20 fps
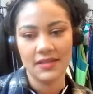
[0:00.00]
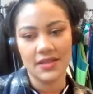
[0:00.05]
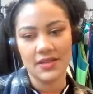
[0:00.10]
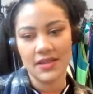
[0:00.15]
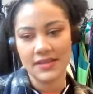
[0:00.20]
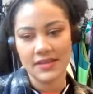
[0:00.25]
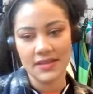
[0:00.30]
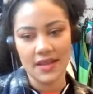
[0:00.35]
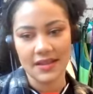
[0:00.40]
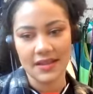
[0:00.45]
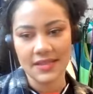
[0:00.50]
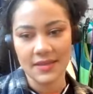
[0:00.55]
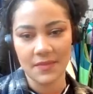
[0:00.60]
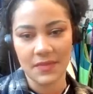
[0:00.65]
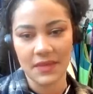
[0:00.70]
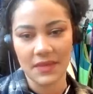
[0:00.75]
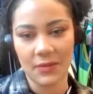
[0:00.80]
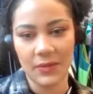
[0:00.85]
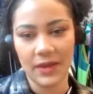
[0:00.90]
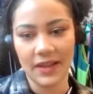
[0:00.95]
So that's not
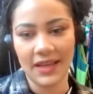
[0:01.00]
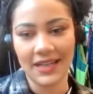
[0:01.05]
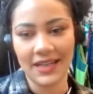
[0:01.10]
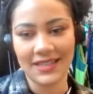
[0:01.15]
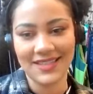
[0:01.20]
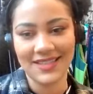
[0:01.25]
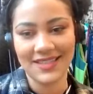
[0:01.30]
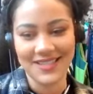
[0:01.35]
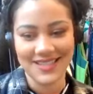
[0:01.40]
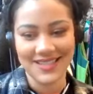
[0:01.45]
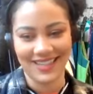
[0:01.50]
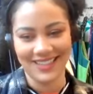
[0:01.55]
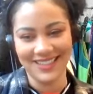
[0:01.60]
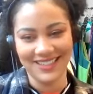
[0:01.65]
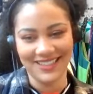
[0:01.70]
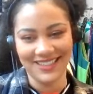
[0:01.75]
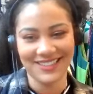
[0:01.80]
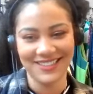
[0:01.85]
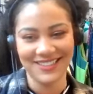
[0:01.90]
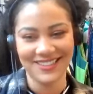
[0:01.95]
something we like to
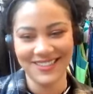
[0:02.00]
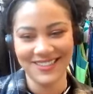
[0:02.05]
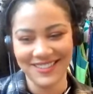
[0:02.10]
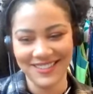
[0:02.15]
see.